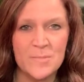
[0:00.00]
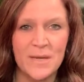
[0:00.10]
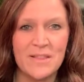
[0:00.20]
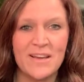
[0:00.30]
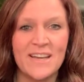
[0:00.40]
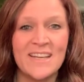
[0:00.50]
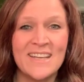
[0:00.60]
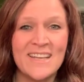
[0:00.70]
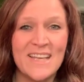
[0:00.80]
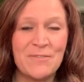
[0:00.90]
But I thought
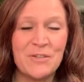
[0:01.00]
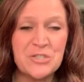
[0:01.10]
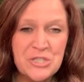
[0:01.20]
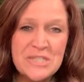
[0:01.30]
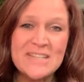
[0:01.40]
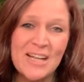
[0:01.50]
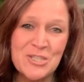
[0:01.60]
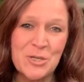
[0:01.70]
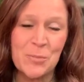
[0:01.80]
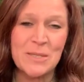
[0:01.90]
if you're just not
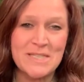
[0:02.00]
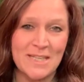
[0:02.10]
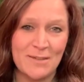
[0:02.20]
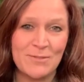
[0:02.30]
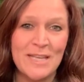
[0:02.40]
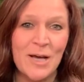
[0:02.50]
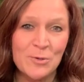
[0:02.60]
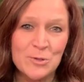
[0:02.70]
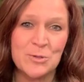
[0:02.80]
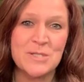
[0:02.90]
sure what to give the
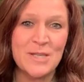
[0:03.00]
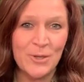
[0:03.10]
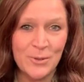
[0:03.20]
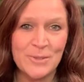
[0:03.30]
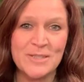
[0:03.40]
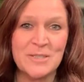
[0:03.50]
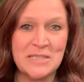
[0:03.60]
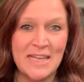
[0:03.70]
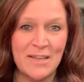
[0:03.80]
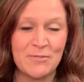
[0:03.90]
outdoorsy girl in your
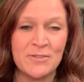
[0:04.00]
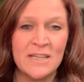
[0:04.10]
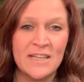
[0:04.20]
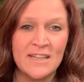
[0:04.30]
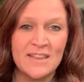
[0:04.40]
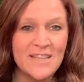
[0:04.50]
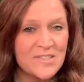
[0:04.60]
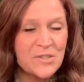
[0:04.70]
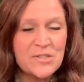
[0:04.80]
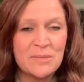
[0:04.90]
life, these
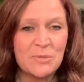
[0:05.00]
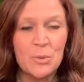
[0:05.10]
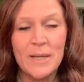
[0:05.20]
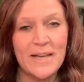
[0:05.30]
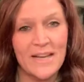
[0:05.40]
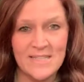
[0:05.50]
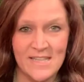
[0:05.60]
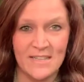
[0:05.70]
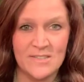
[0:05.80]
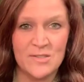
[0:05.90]
are some great
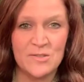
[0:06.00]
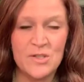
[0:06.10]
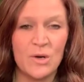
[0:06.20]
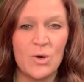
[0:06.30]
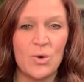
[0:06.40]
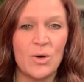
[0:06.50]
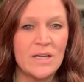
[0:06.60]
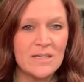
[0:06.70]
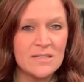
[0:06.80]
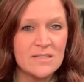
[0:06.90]
ideas. So
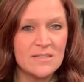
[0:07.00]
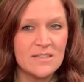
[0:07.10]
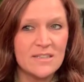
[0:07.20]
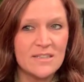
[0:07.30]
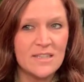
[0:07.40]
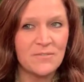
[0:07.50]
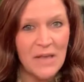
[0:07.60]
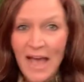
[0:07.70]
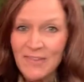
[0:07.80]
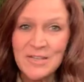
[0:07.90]
if you
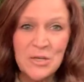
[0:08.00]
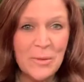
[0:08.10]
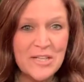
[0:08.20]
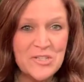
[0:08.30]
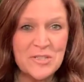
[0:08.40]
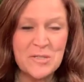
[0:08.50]
have any questions,